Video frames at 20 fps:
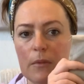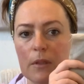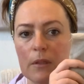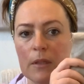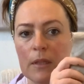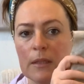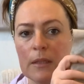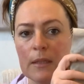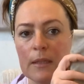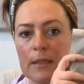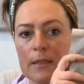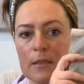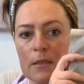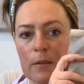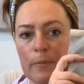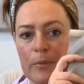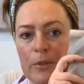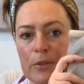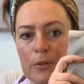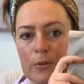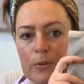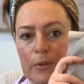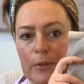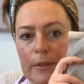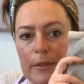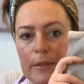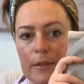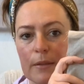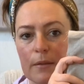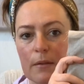think the last time we saw
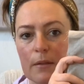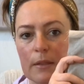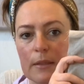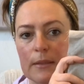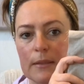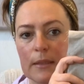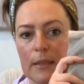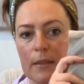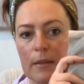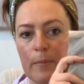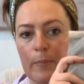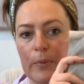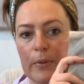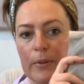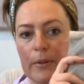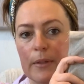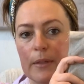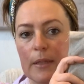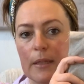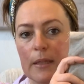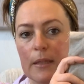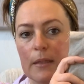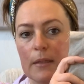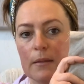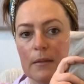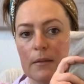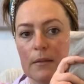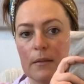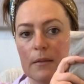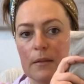it, I'd done the bird
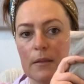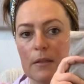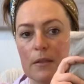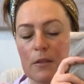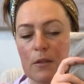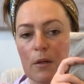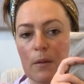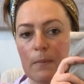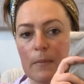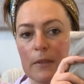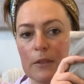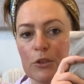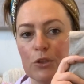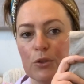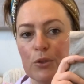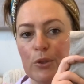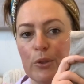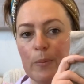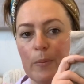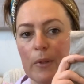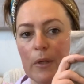and this top mushroom.